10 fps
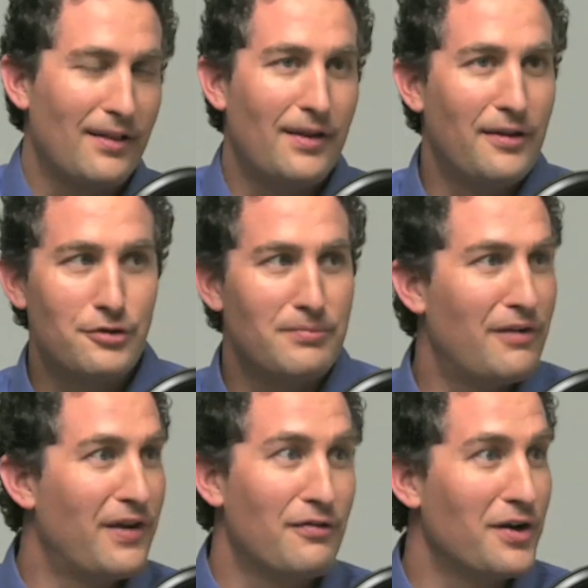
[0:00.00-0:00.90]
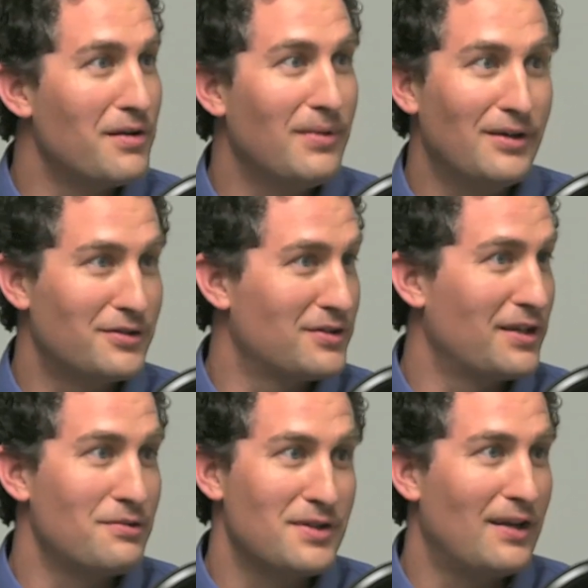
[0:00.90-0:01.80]
I lo- those are my favorite emails. Just
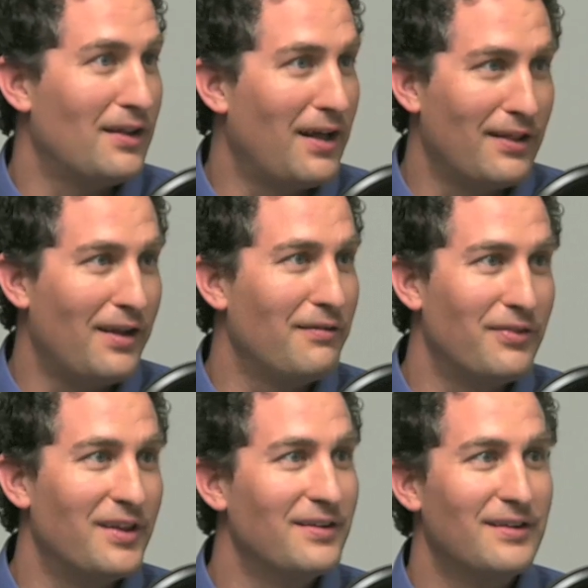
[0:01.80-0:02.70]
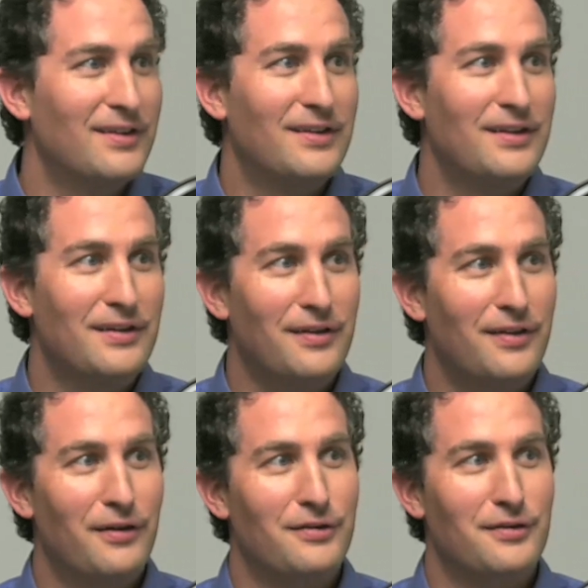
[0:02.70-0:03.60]
like you said, I, lo- I love that
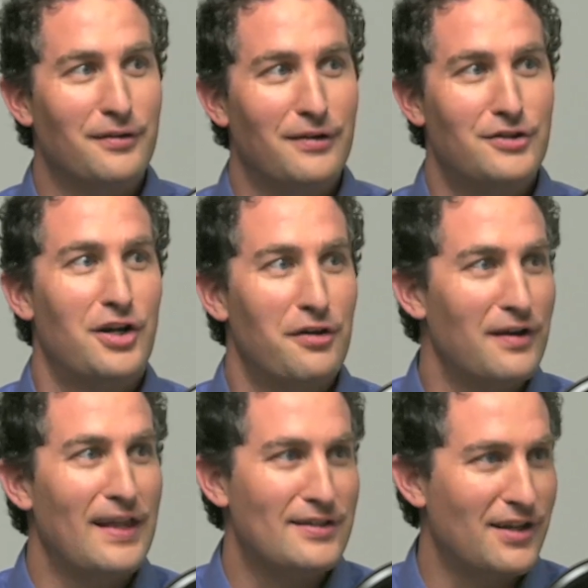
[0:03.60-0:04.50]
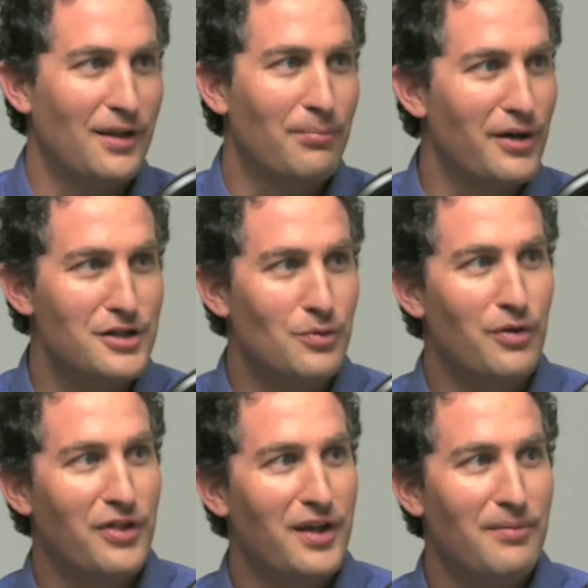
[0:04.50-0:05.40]
they're sharing in that celebration
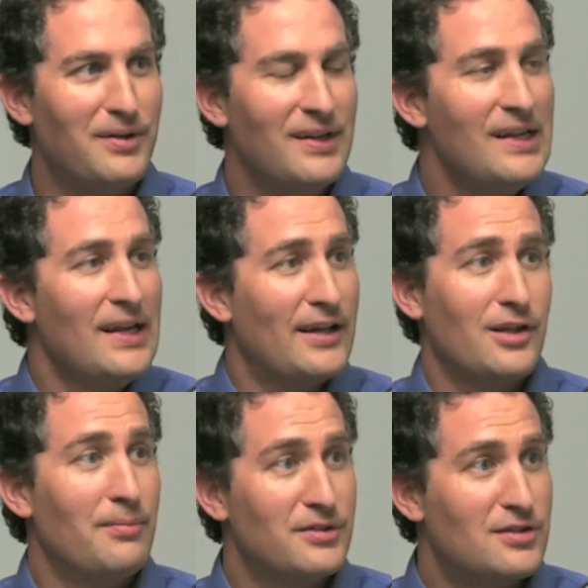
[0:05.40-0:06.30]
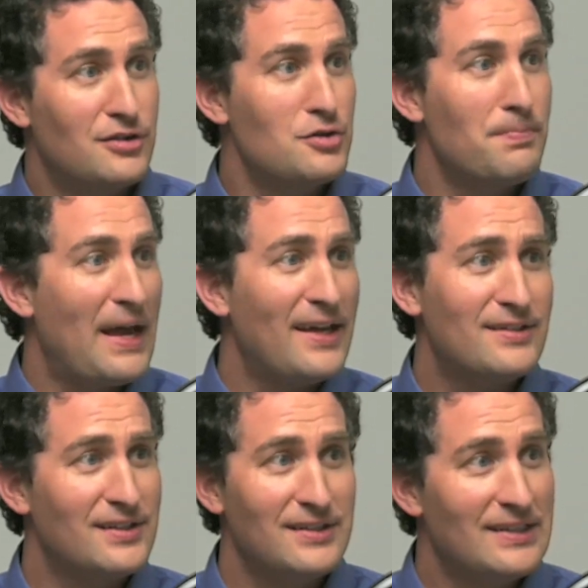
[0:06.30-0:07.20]
with them. And I told them that since you
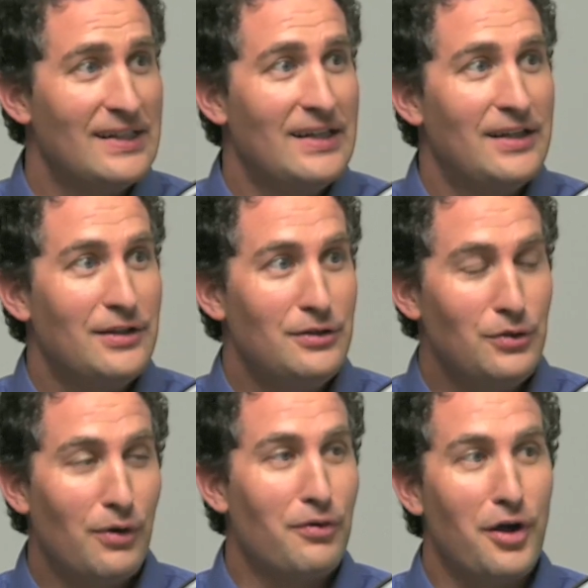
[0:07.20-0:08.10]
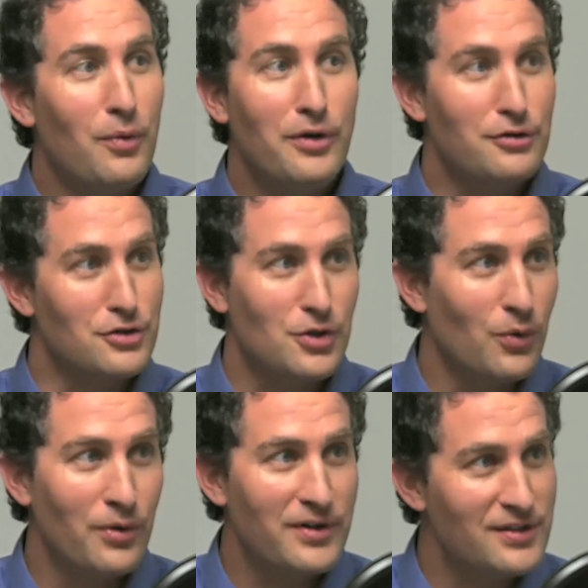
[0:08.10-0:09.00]
pass it, you don't know what your
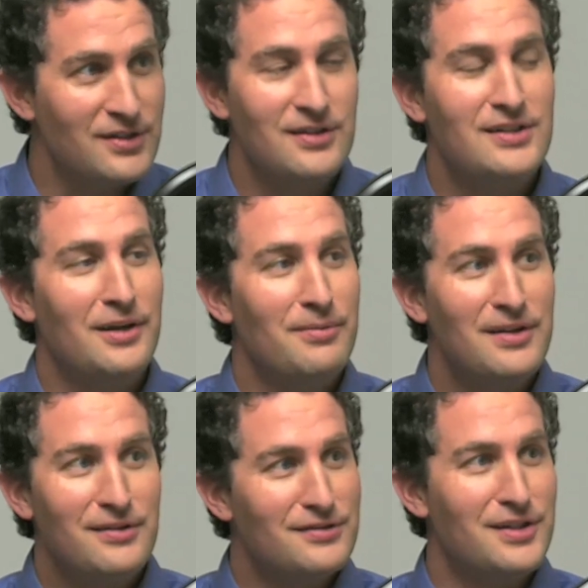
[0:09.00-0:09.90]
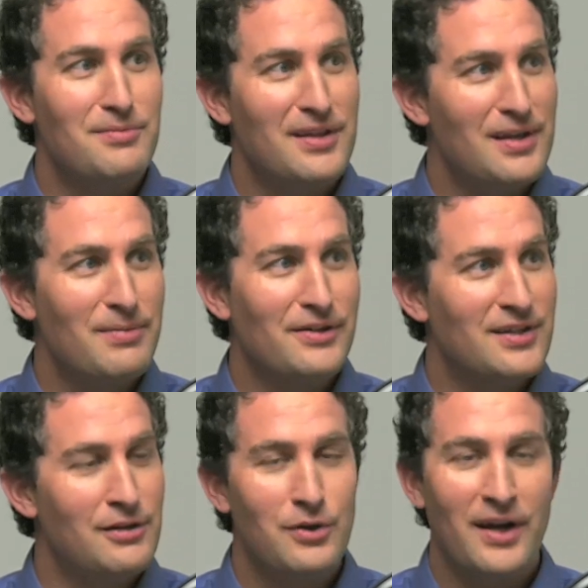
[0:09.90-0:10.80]
score is. Tell me, send me an email
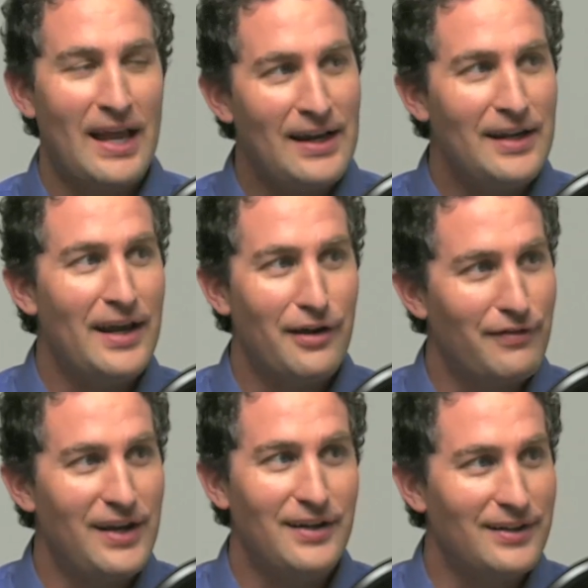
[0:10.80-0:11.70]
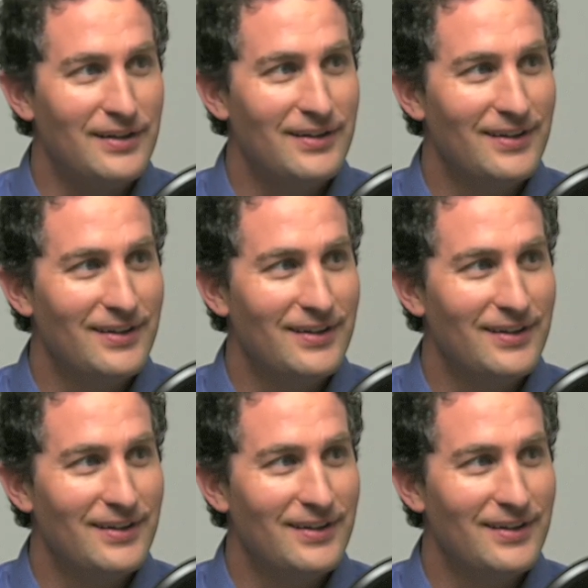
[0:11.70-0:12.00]
saying you got 80 out of 80.